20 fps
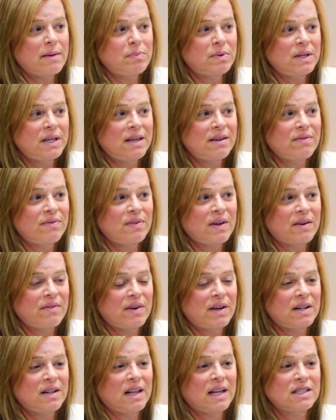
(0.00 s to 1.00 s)
believe I've
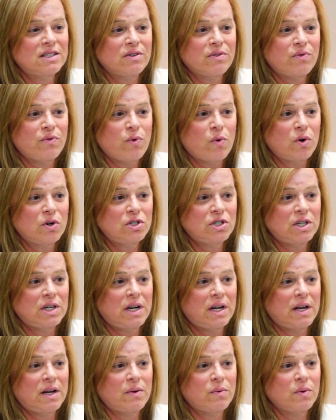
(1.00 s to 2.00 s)
had lots of
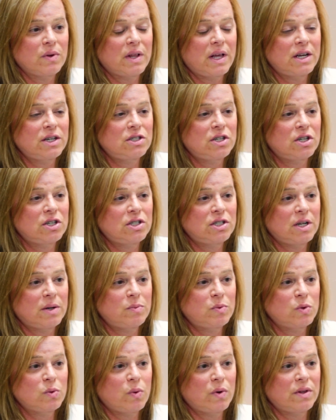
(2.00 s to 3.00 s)
fortunate
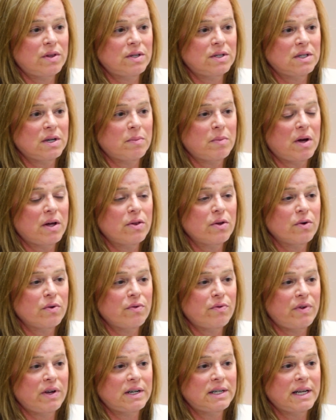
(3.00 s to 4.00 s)
relationships with some other
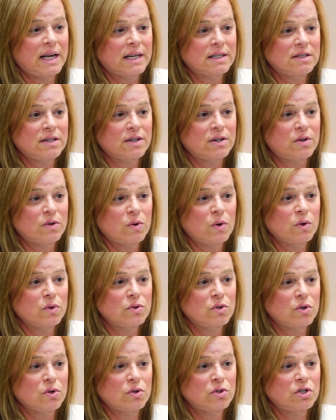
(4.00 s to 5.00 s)
fantastic
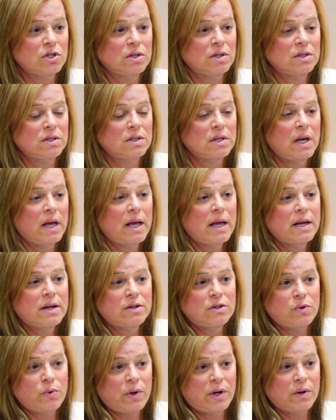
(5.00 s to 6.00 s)
neurosurgeons,
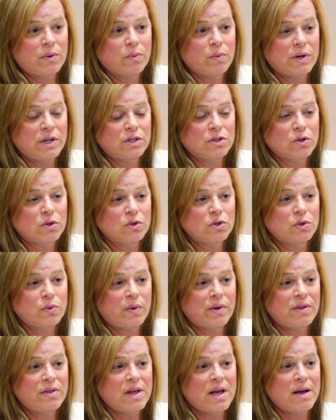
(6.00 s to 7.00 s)
doing research
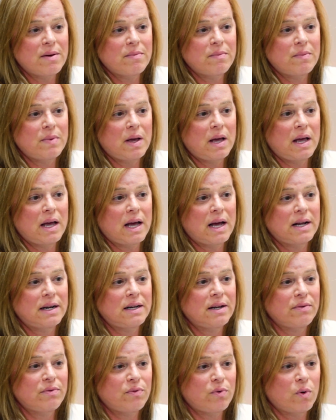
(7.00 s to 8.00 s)
with them, and
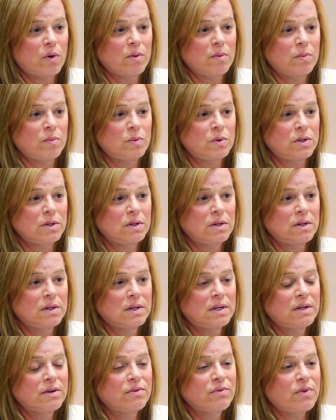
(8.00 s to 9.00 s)
have formed
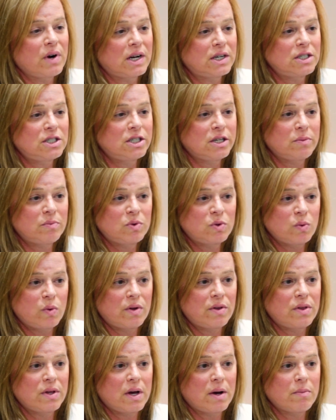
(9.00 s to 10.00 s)
friendships
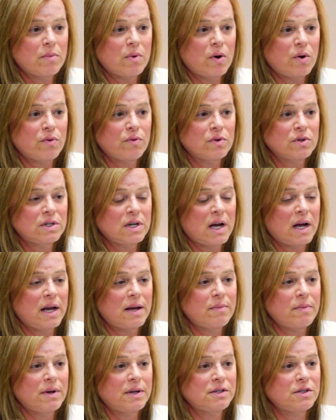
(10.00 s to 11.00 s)
with them over
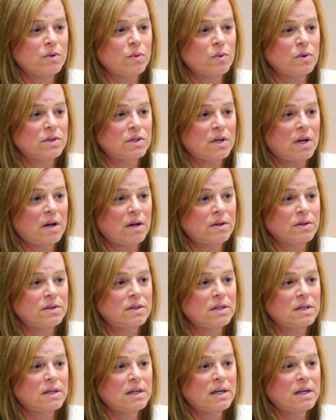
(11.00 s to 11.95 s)
time as a result.